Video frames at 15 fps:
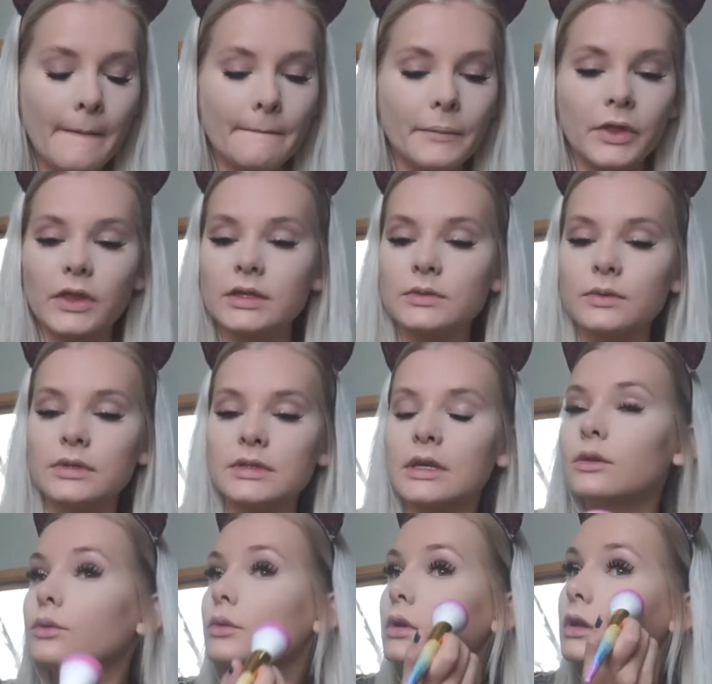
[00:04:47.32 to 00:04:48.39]
but this one's
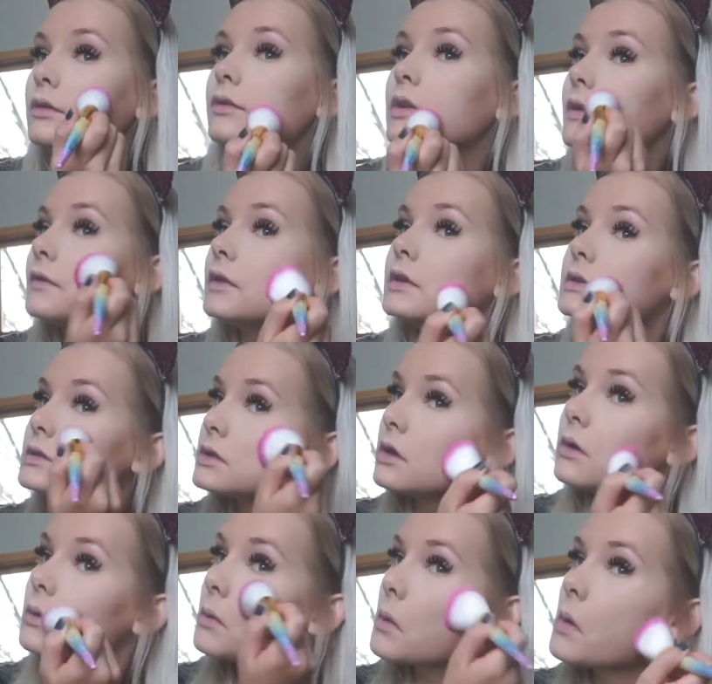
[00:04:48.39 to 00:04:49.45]
like really fluffy,
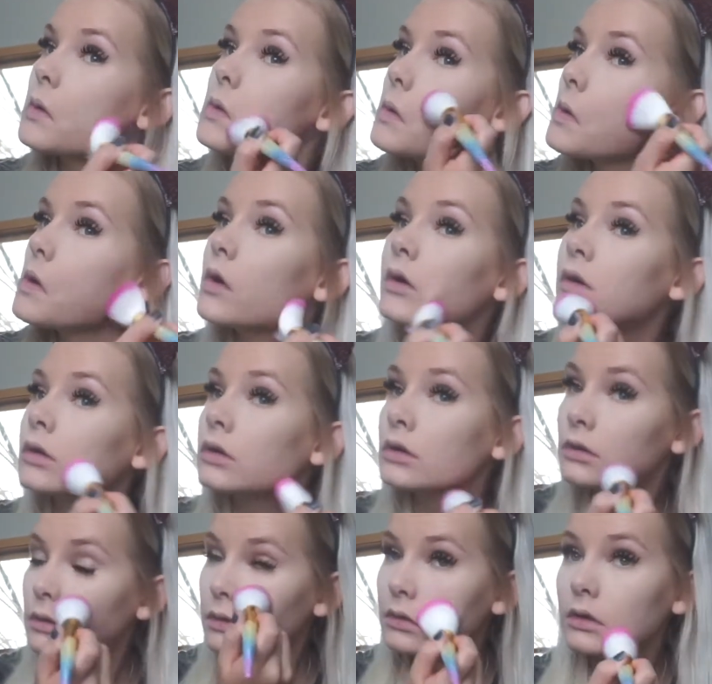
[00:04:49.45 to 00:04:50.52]
so
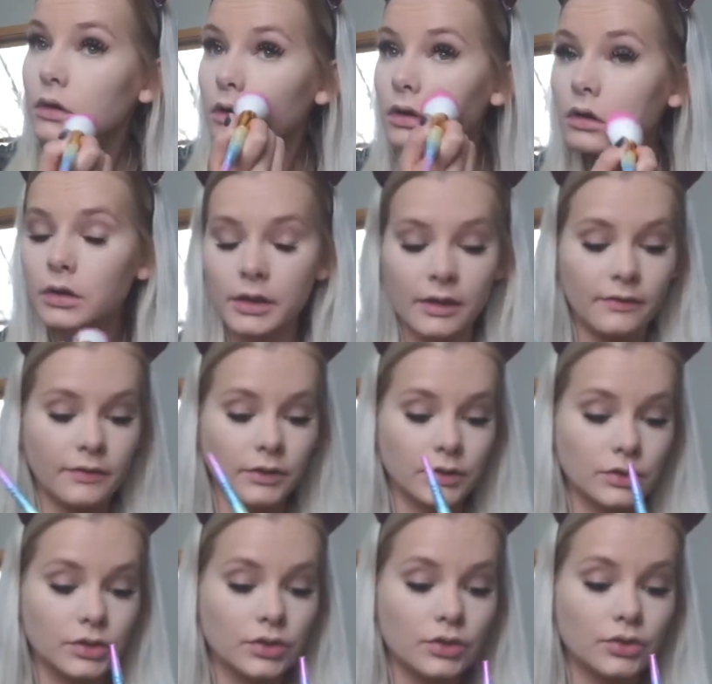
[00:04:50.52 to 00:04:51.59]
oh, that
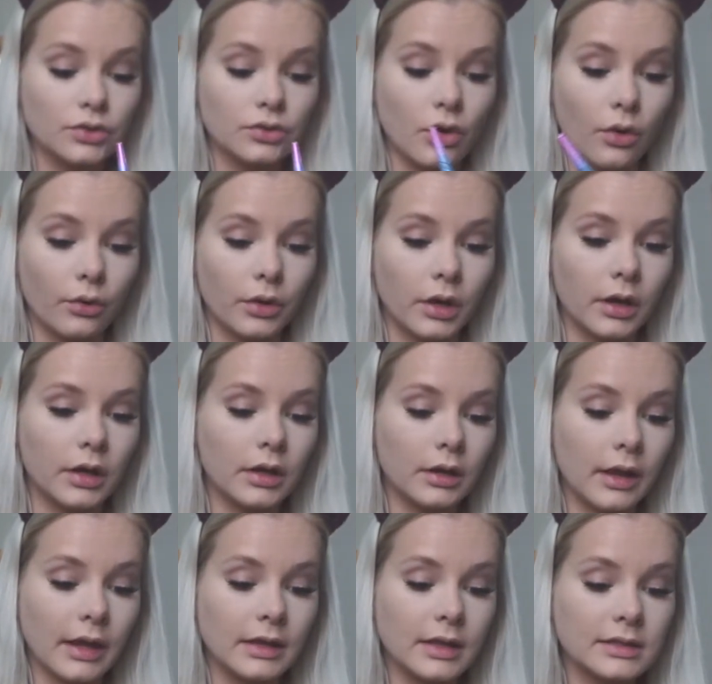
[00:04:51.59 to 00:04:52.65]
feels so good.
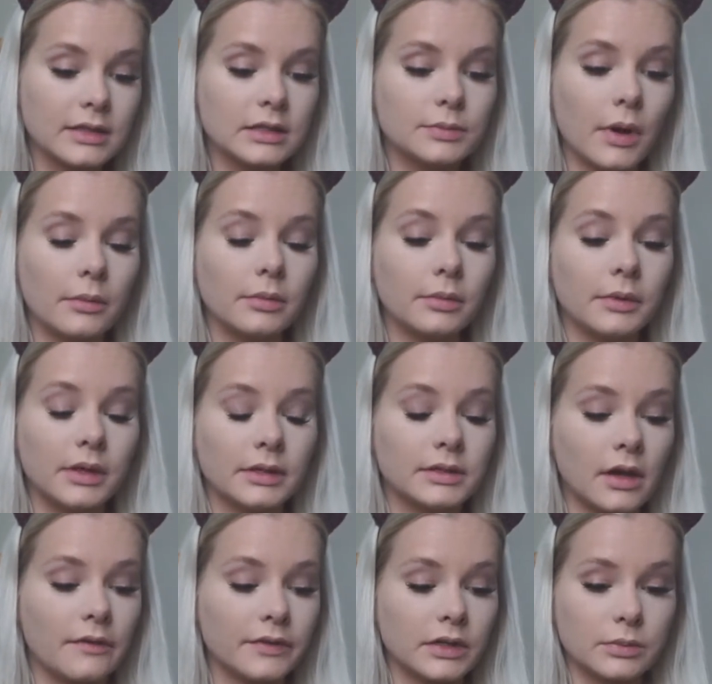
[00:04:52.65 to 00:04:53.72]
Like this is probably the
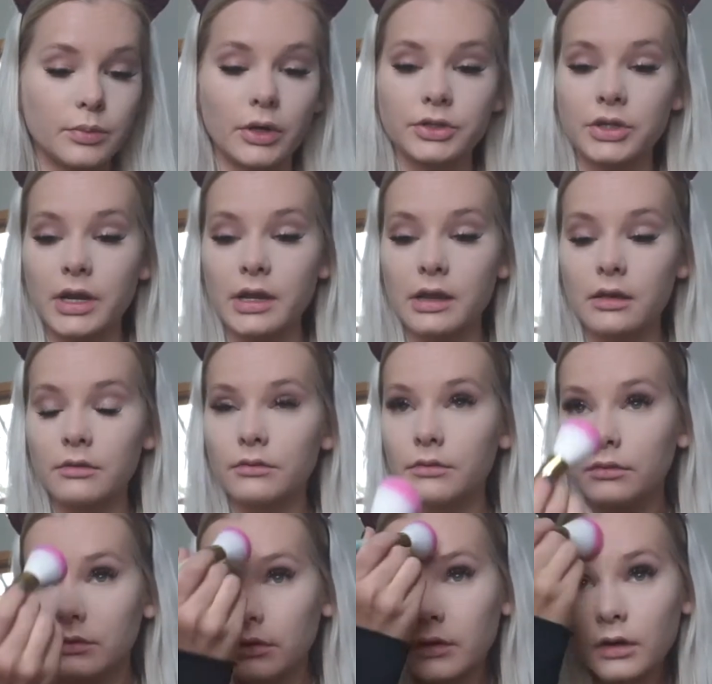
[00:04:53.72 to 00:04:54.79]
softest brush I
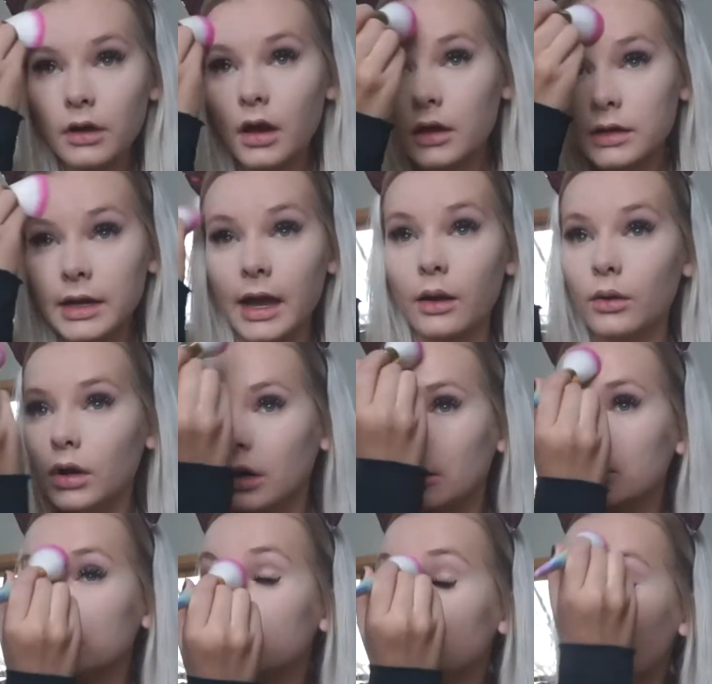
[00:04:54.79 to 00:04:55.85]

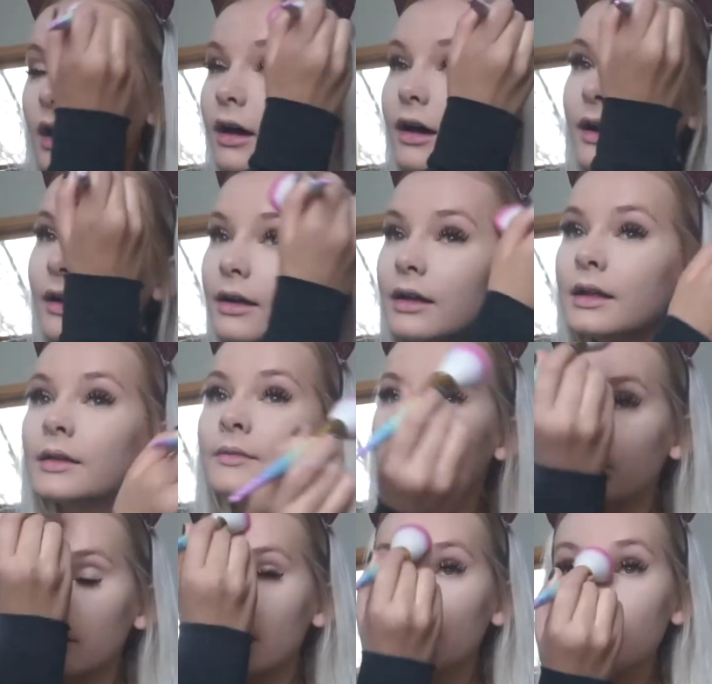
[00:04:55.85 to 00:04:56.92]
now own.
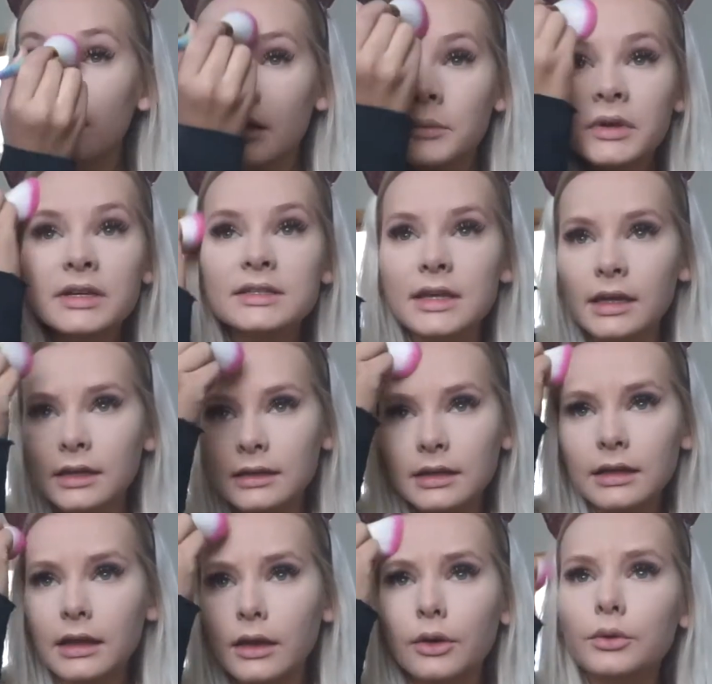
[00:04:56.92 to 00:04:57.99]
I'm excited
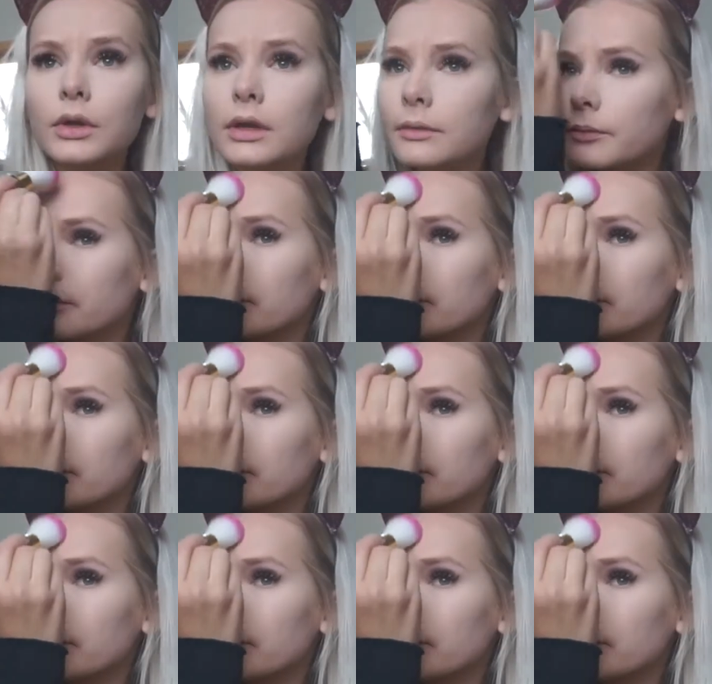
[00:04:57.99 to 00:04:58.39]
that I own it.